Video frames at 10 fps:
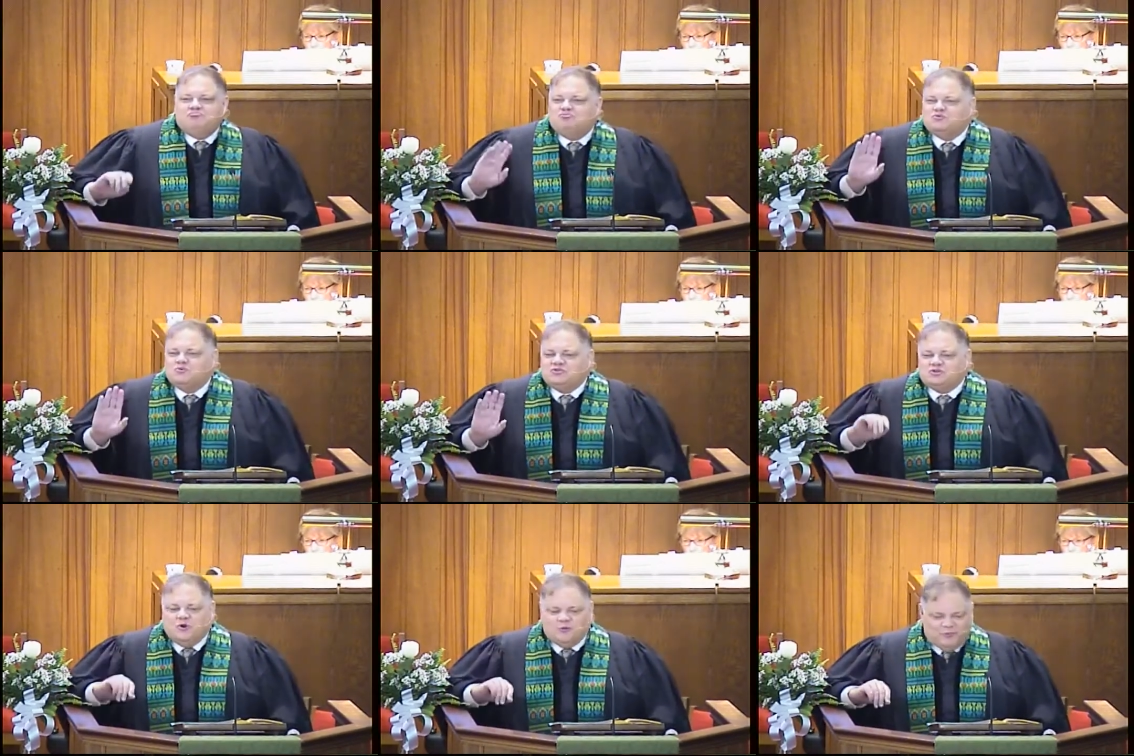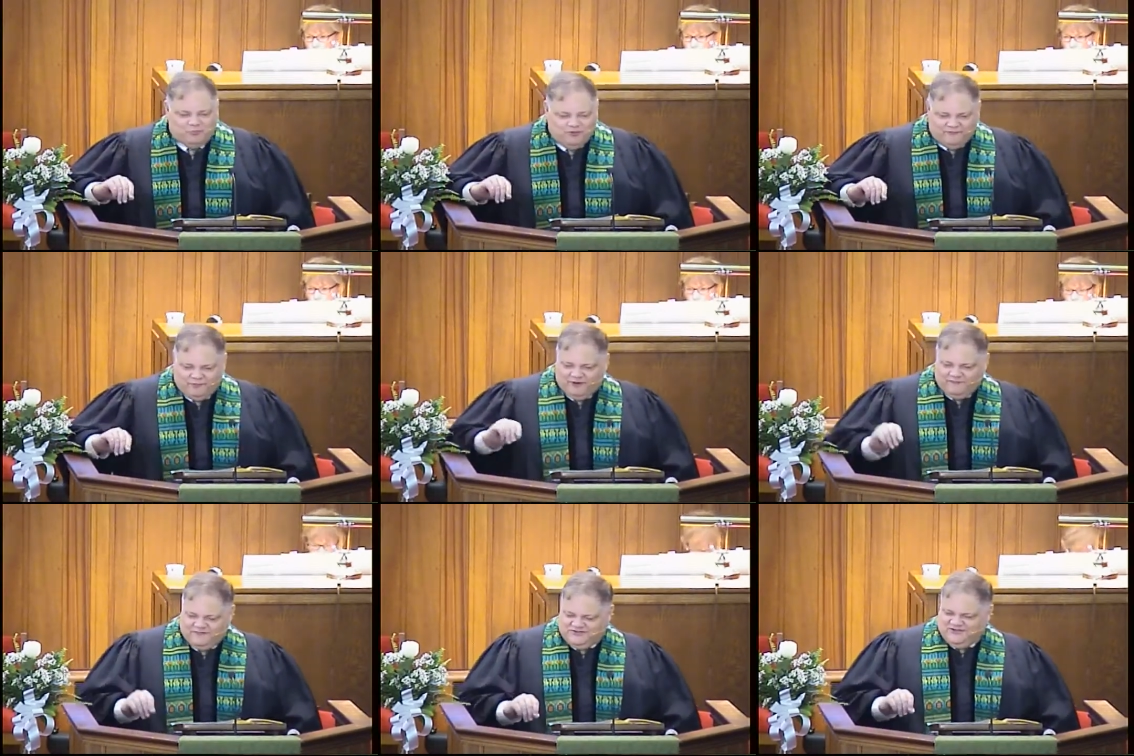just want to start with a brief
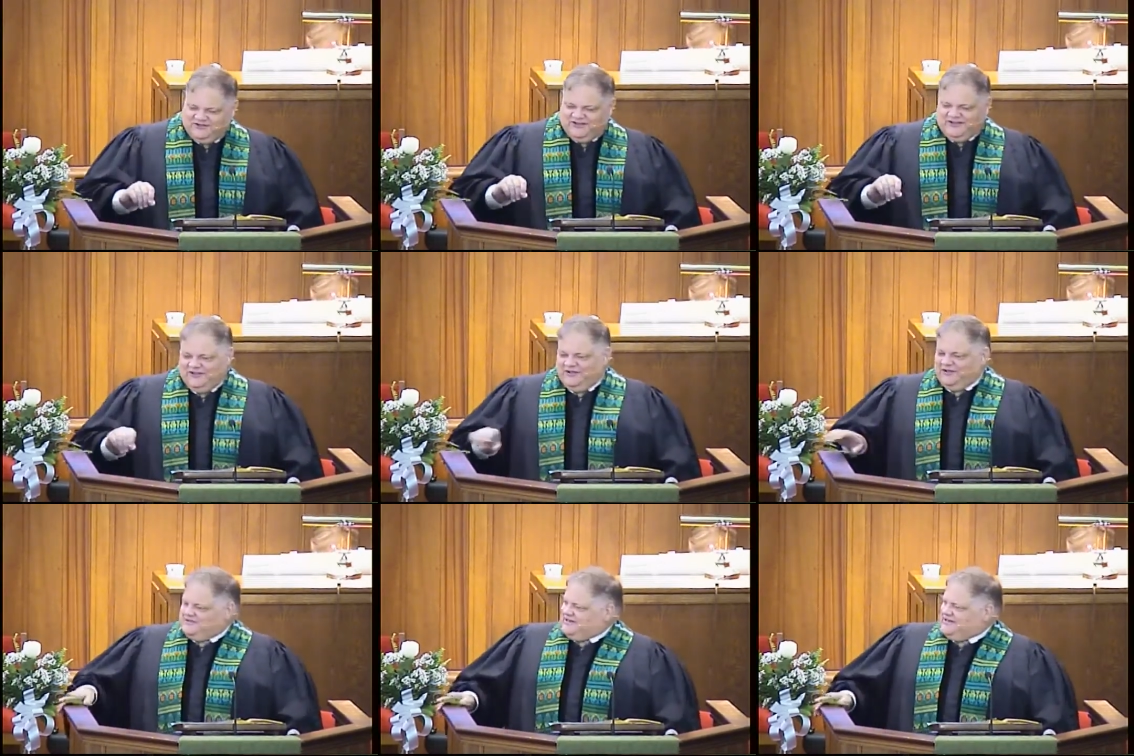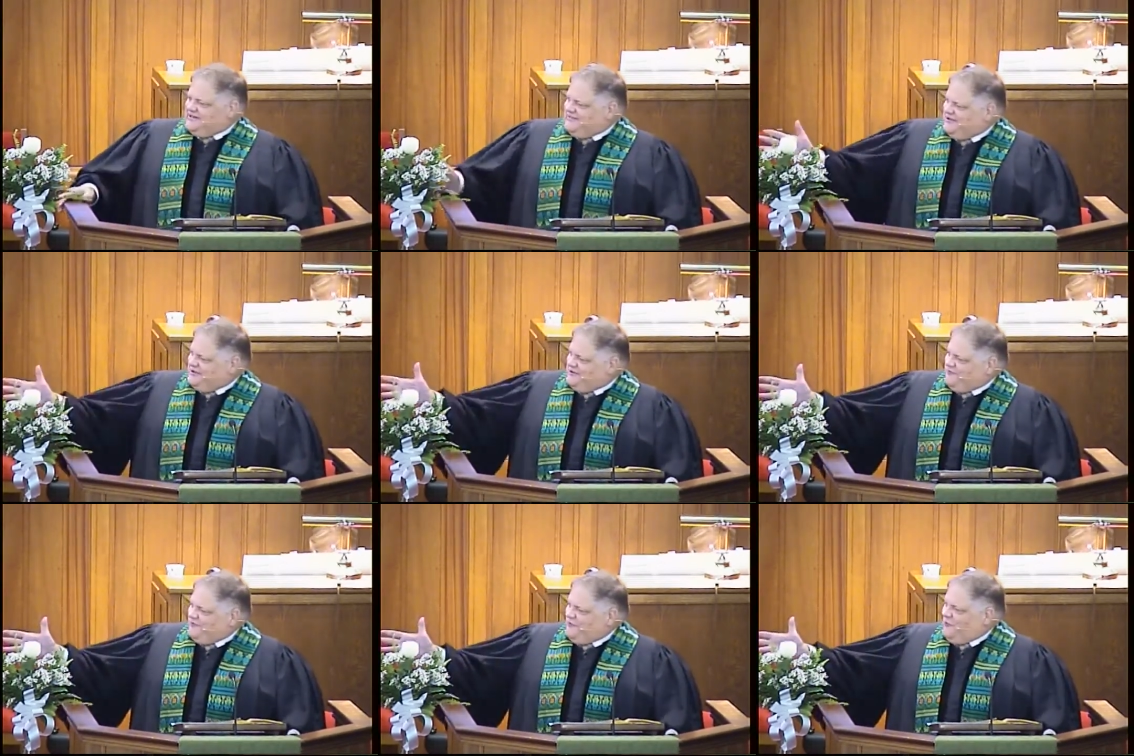preface today. Uh, Sandy, thank you
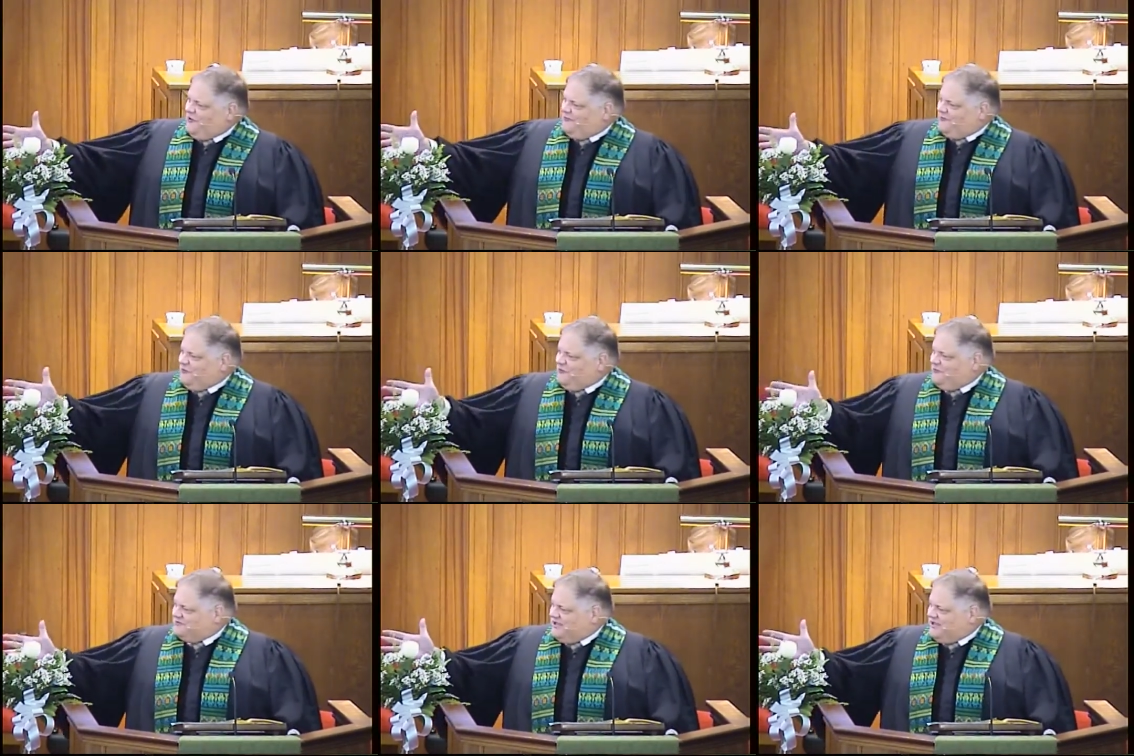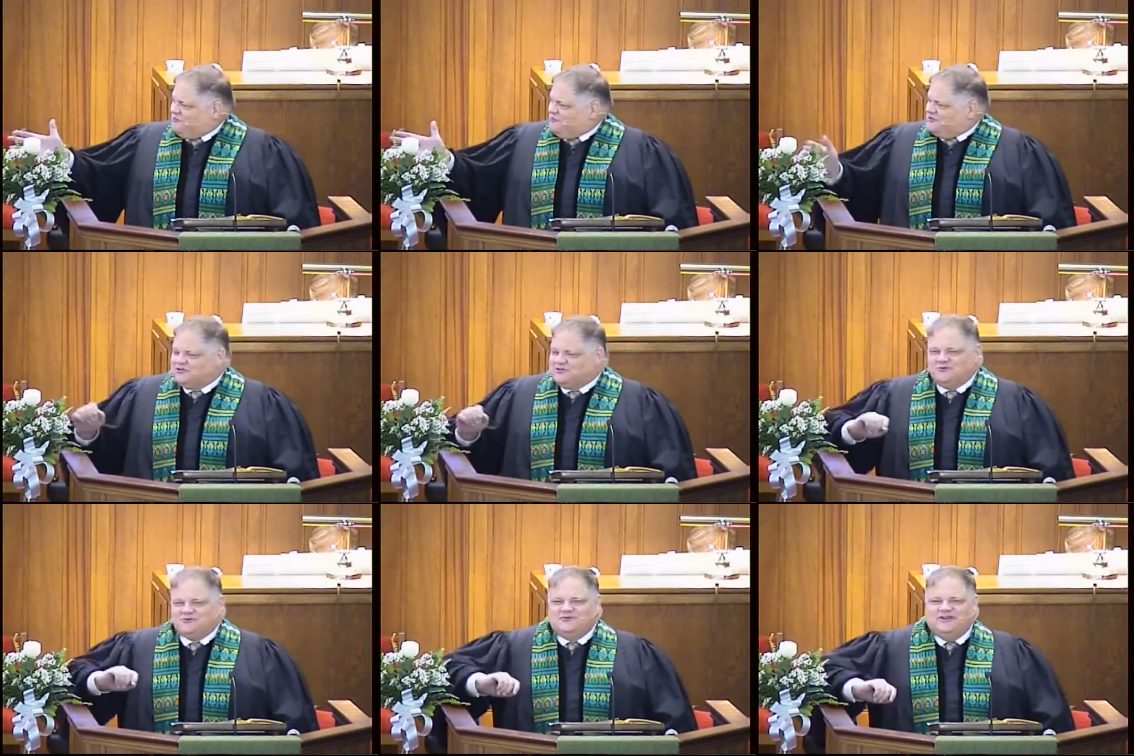for a wonderful time with
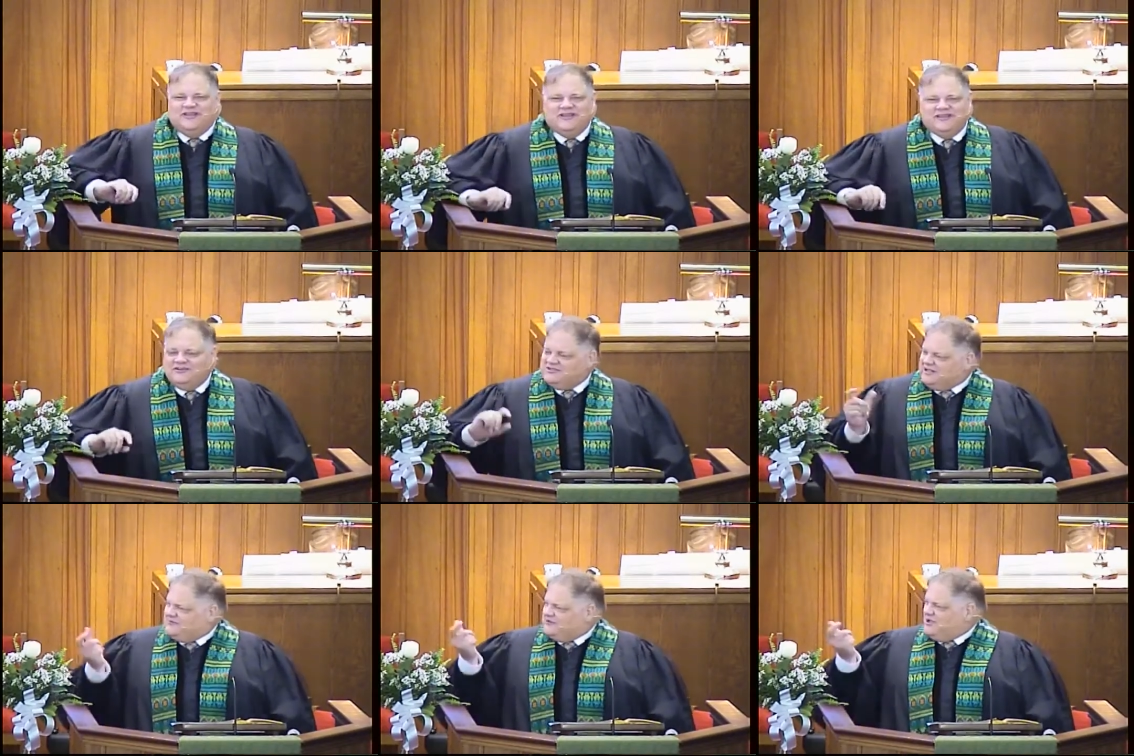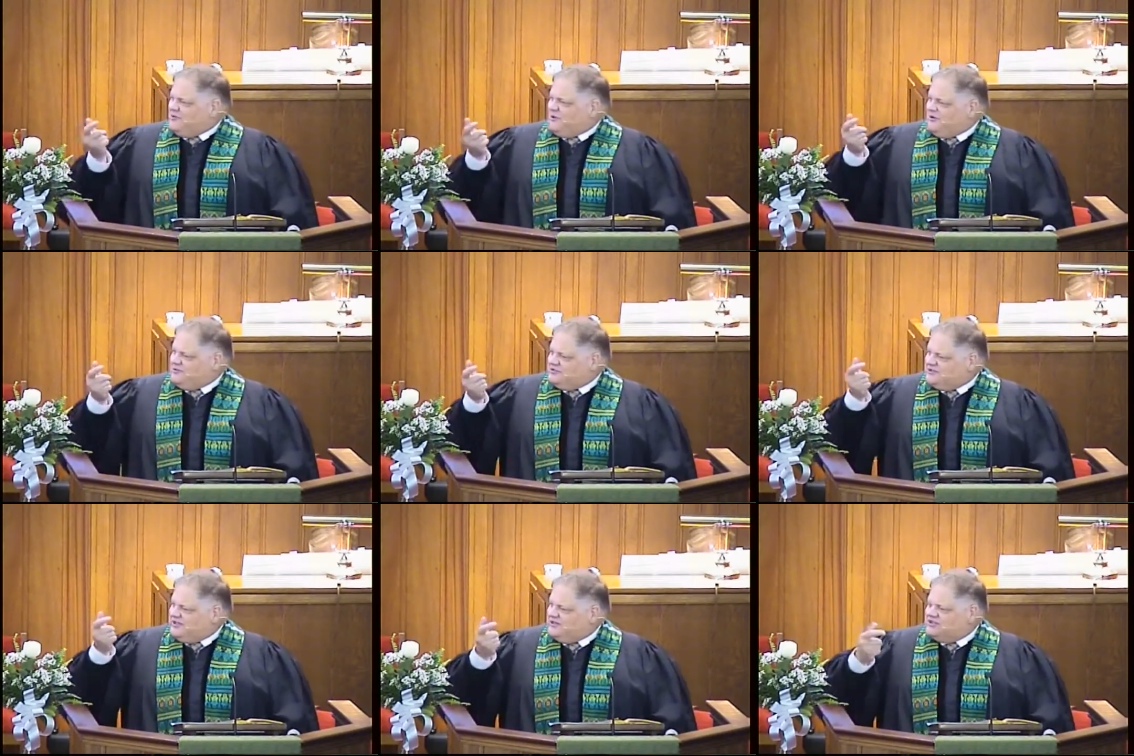children and lifted up our
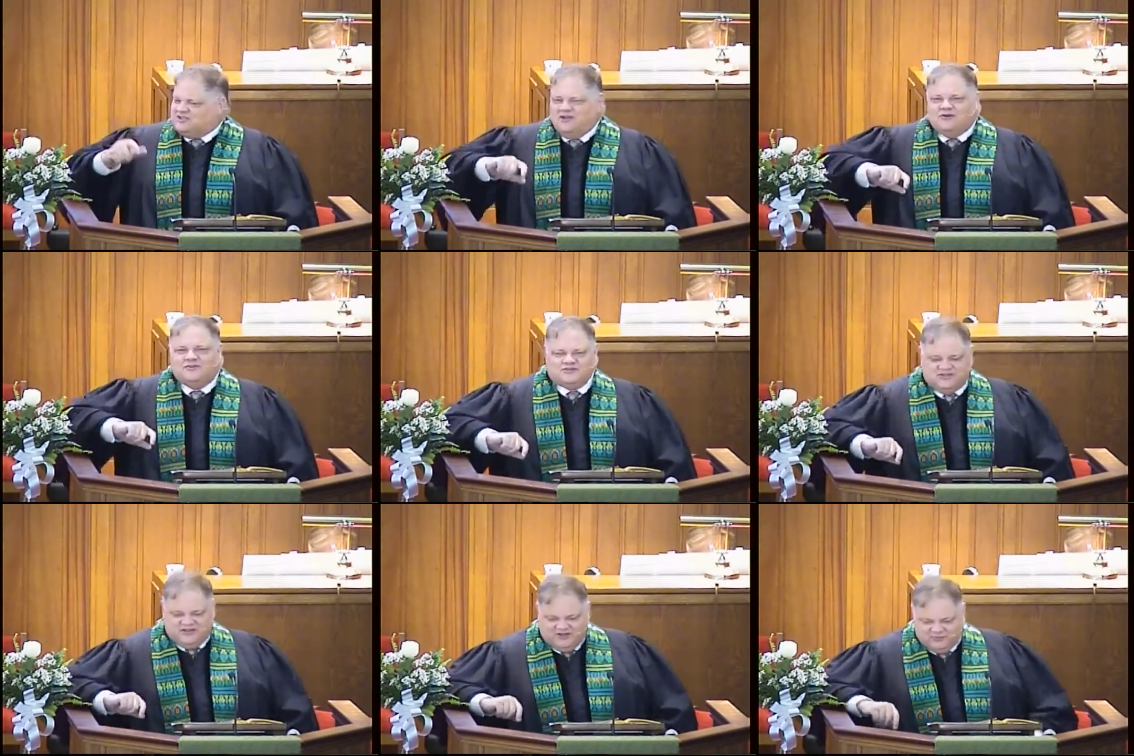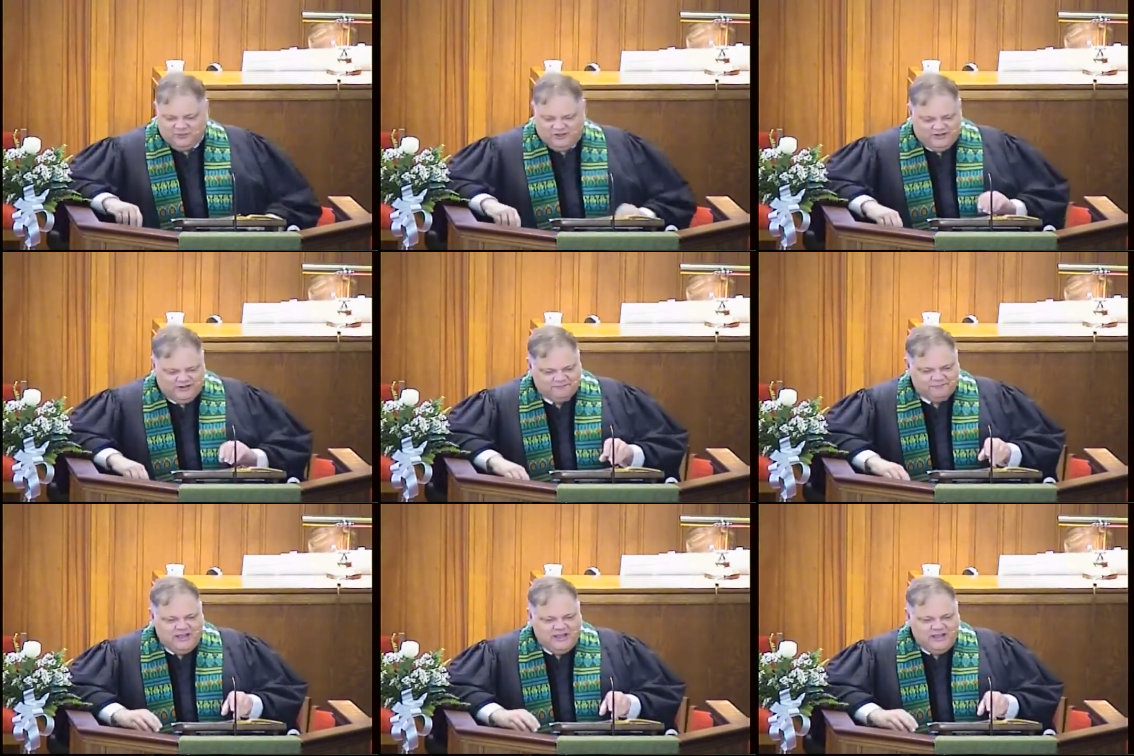state shell, the Scotch bonnet.